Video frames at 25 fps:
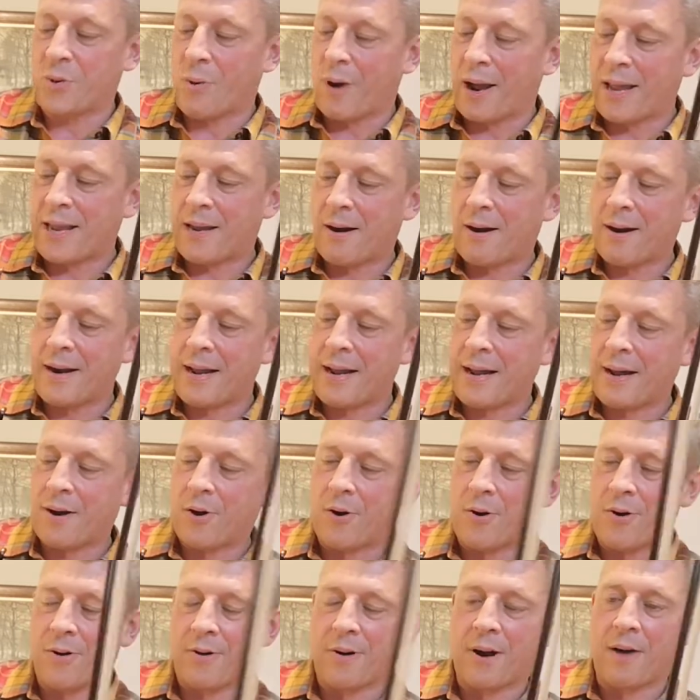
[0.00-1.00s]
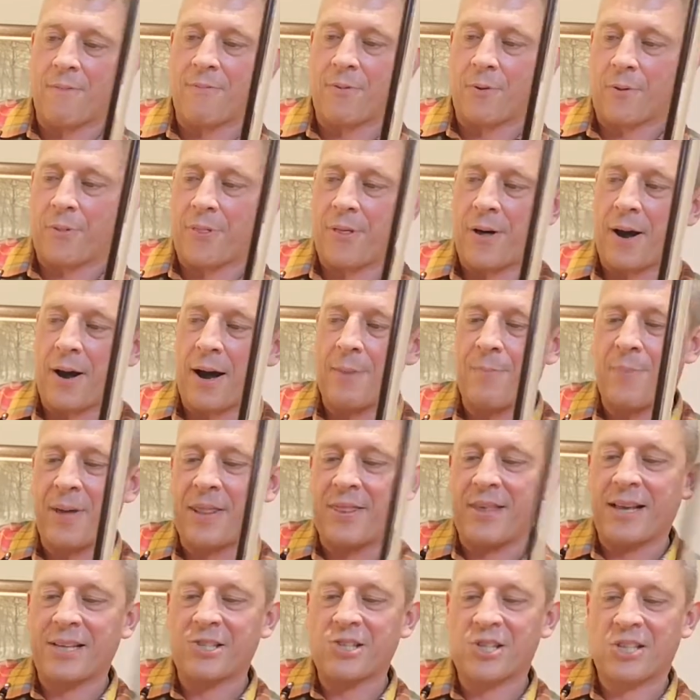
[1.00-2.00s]
I kind of unravel that. But
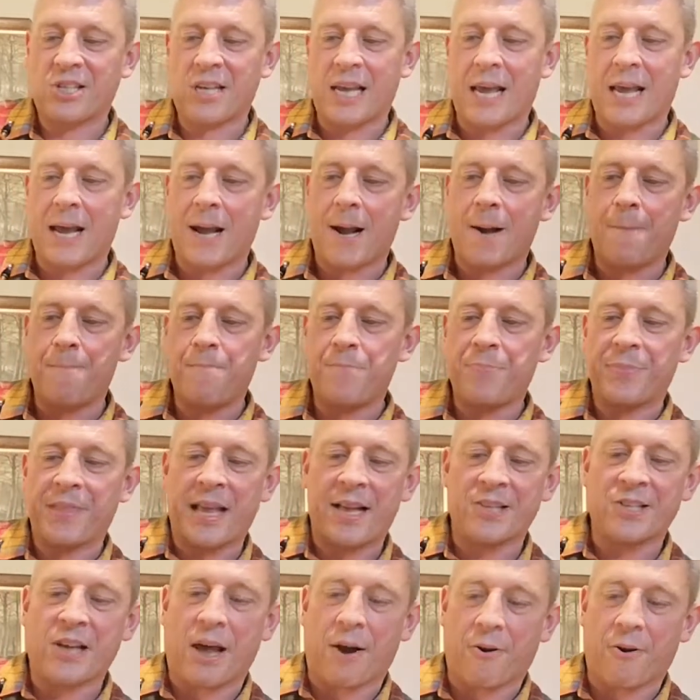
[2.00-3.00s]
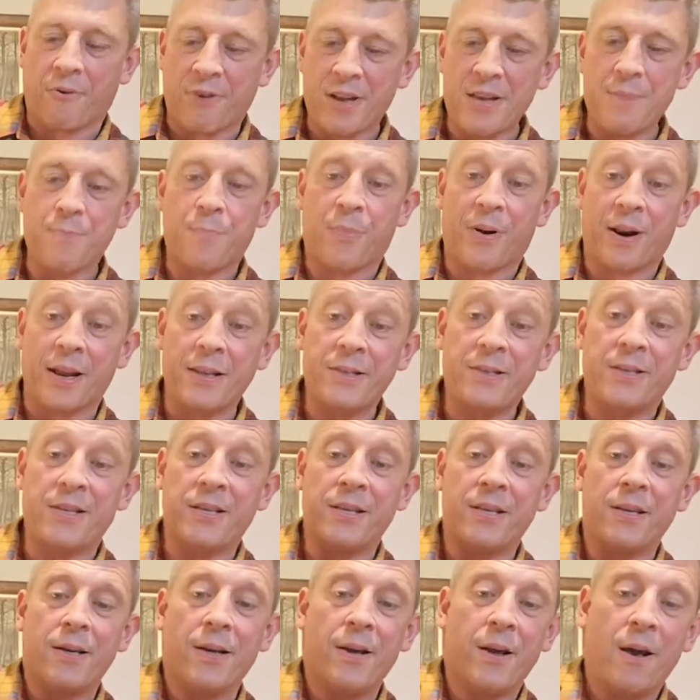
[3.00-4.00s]
this is a reprint
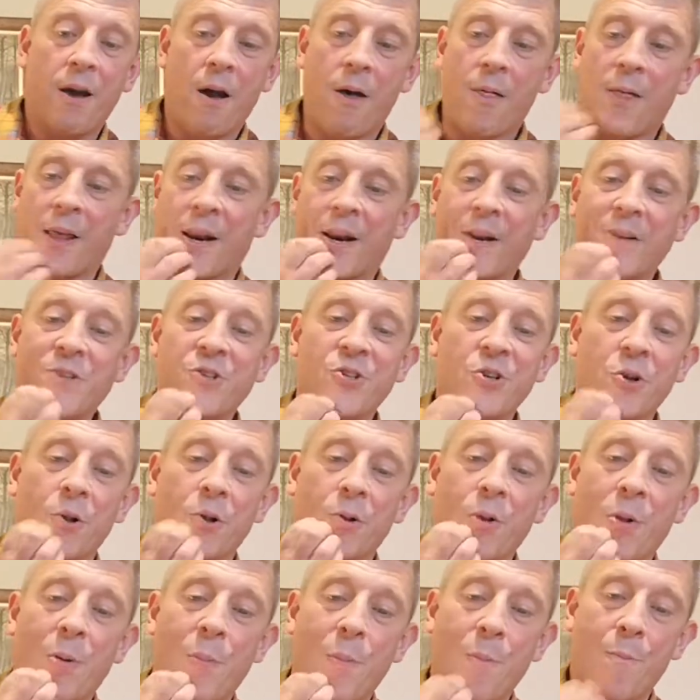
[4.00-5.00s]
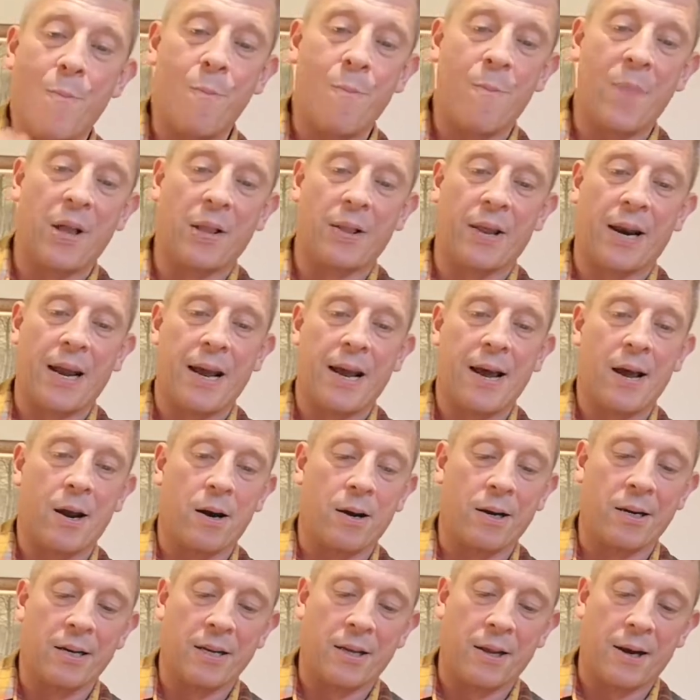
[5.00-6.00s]
of the original Miller
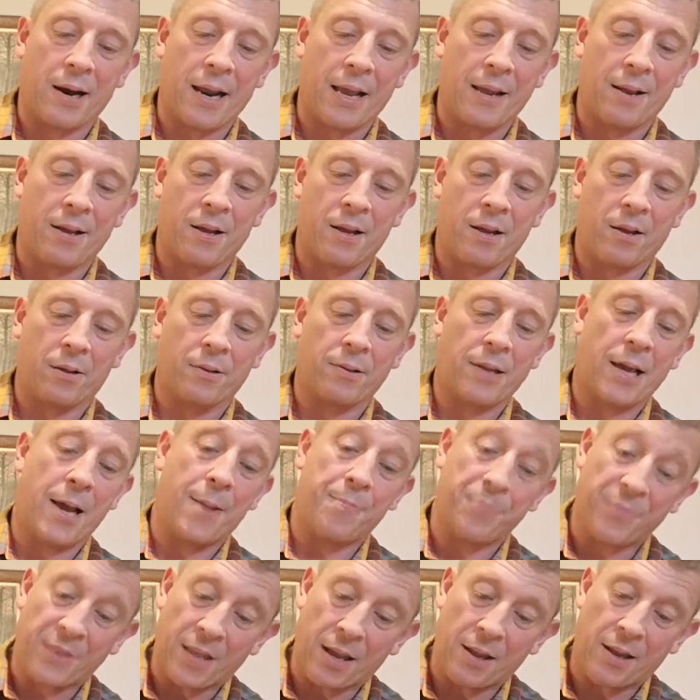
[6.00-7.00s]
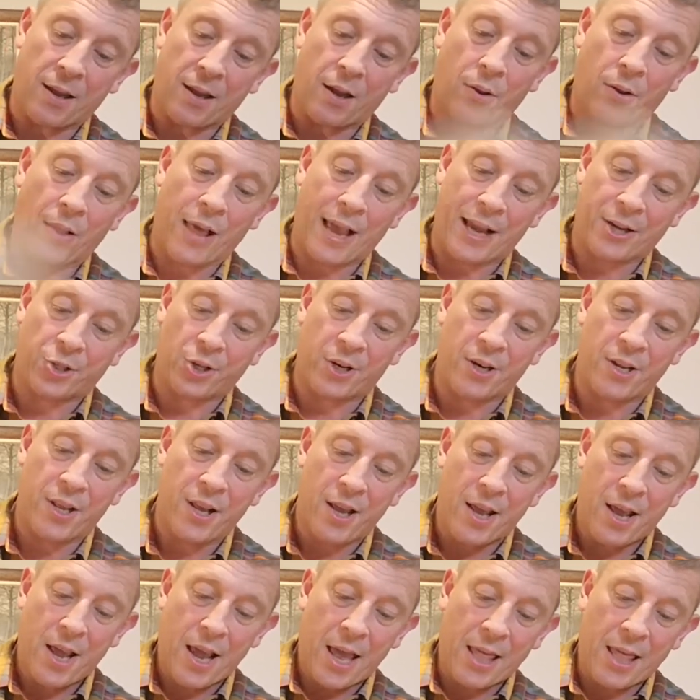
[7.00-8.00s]
Ahern collection
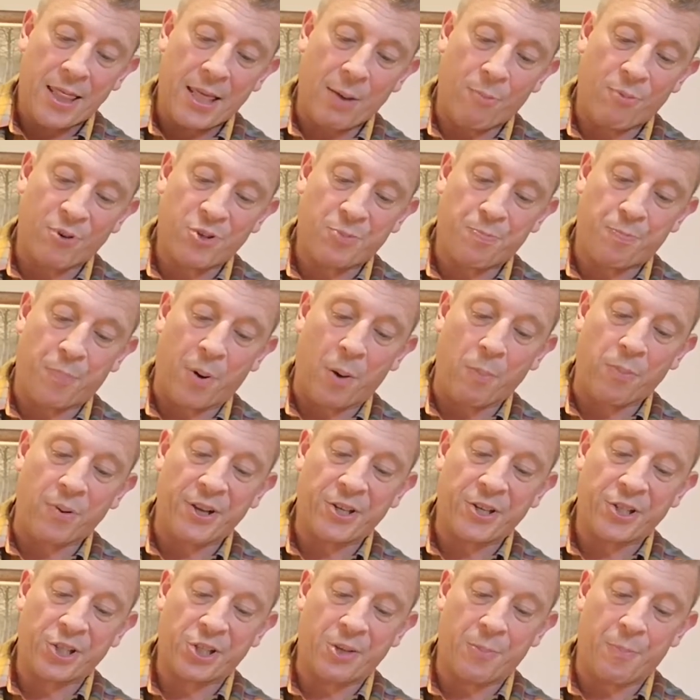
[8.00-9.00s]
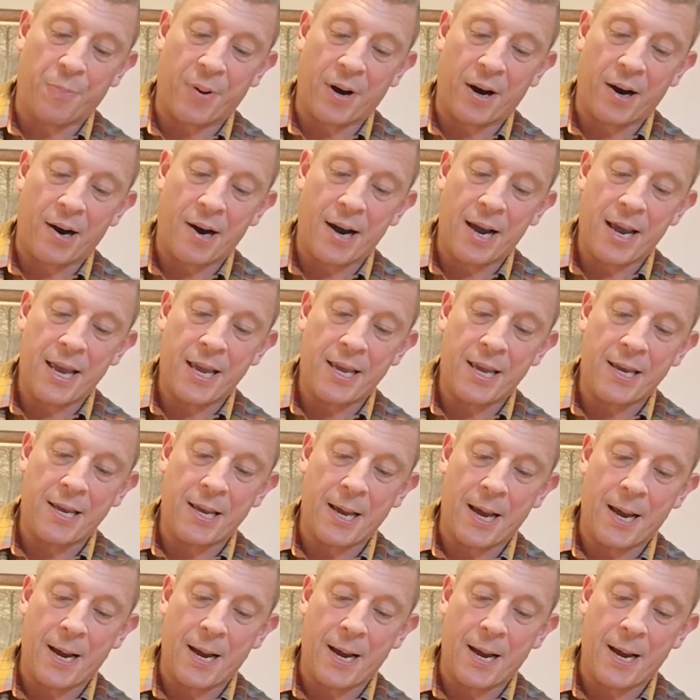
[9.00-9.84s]
that was published by